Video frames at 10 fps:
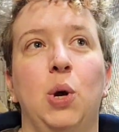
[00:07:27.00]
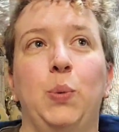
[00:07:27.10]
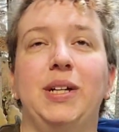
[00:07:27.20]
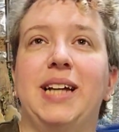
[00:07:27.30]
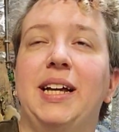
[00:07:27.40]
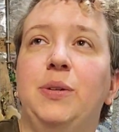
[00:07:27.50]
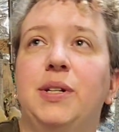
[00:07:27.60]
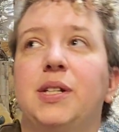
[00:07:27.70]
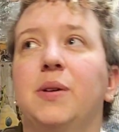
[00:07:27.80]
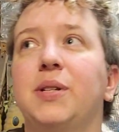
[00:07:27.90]
we tend
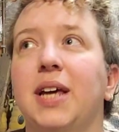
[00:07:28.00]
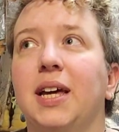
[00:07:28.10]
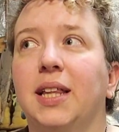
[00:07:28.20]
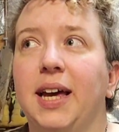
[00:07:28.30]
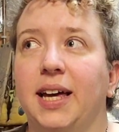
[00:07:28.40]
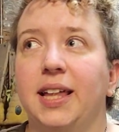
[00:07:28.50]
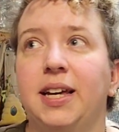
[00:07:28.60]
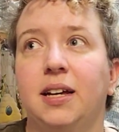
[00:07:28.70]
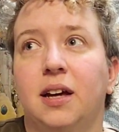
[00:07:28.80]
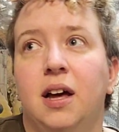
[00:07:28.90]
to associate, like, I
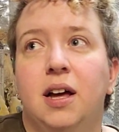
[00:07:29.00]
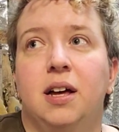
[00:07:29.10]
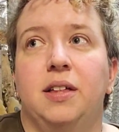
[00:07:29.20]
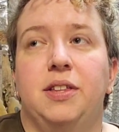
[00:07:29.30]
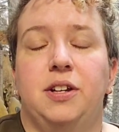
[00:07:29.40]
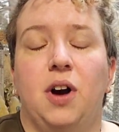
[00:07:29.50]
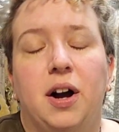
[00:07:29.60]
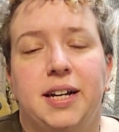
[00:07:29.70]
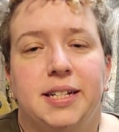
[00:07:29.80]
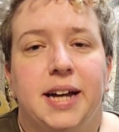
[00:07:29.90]
think the
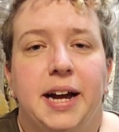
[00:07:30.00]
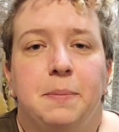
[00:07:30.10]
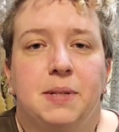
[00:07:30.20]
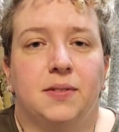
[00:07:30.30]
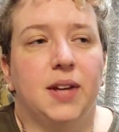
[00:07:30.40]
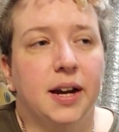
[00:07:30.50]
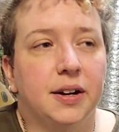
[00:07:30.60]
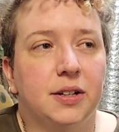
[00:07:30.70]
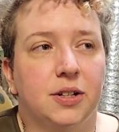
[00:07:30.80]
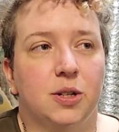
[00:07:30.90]
naughty types of
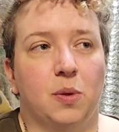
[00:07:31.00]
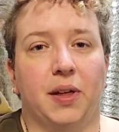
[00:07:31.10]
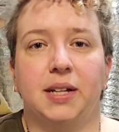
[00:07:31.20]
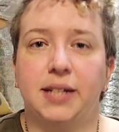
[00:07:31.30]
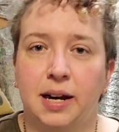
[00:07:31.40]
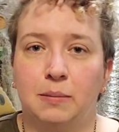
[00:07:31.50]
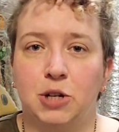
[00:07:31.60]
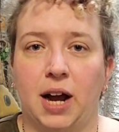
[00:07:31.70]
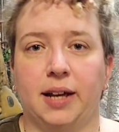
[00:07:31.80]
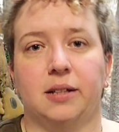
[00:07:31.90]
characters with like denim
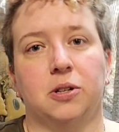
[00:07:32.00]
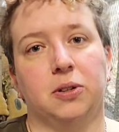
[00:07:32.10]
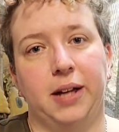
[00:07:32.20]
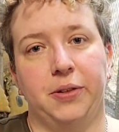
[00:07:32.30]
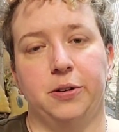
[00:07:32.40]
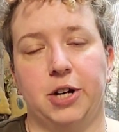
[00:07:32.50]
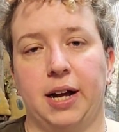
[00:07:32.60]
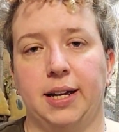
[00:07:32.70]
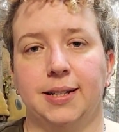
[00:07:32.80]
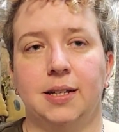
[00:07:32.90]
jackets or leather
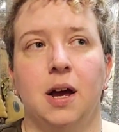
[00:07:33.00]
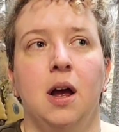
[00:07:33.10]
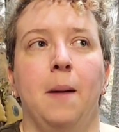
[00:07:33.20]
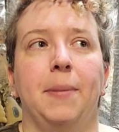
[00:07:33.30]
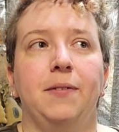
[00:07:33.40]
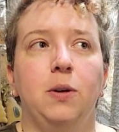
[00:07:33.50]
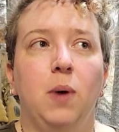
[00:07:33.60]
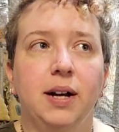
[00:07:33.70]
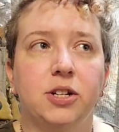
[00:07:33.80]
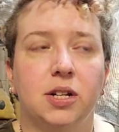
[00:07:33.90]
jackets. But if you
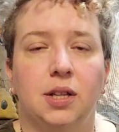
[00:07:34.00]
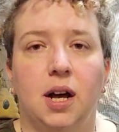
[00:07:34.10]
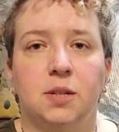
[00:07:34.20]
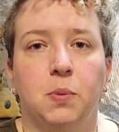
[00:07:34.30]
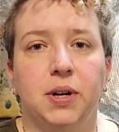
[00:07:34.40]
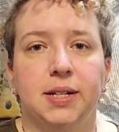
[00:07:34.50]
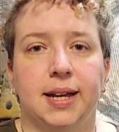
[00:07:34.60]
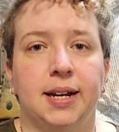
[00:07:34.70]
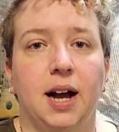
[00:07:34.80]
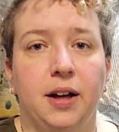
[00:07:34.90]
watch The Lost Boys
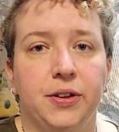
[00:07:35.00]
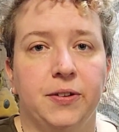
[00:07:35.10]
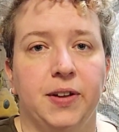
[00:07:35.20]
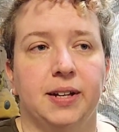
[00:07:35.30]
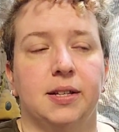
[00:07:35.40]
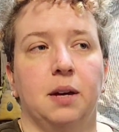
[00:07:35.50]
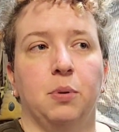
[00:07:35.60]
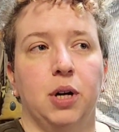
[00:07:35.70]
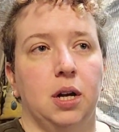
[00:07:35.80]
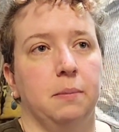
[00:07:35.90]
and other things like
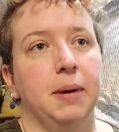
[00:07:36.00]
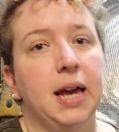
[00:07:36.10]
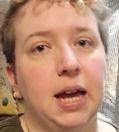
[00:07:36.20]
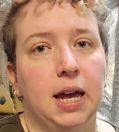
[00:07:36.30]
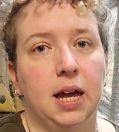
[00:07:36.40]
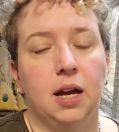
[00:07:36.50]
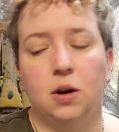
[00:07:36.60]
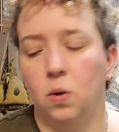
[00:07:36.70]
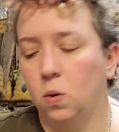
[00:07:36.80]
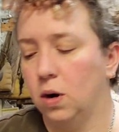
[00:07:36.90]
Pretty in
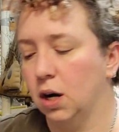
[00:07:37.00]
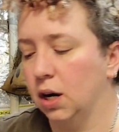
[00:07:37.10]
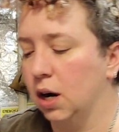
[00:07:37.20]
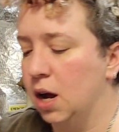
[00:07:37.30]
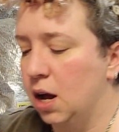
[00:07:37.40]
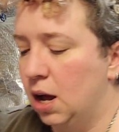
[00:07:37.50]
Pink or,